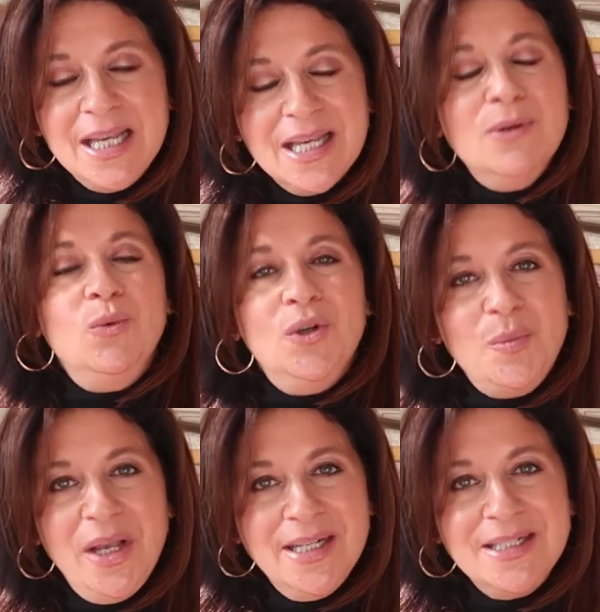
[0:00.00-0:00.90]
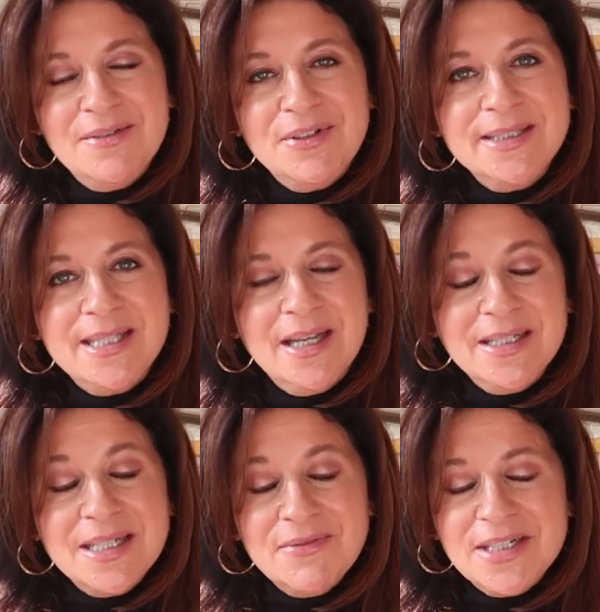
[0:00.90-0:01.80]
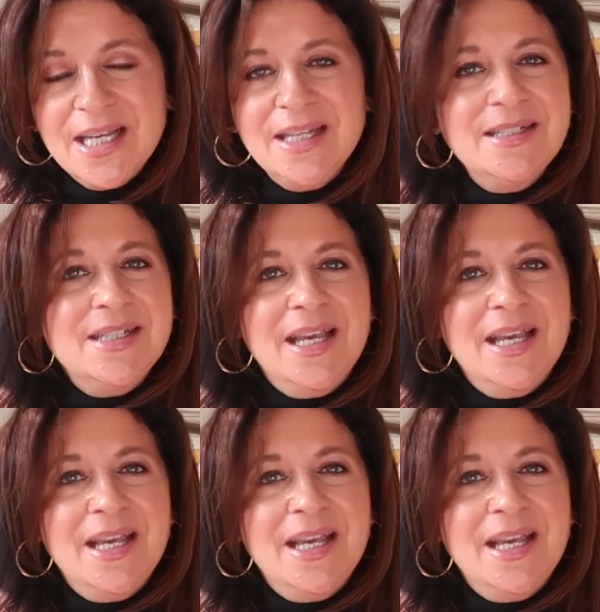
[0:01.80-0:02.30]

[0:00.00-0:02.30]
It will pay a dividend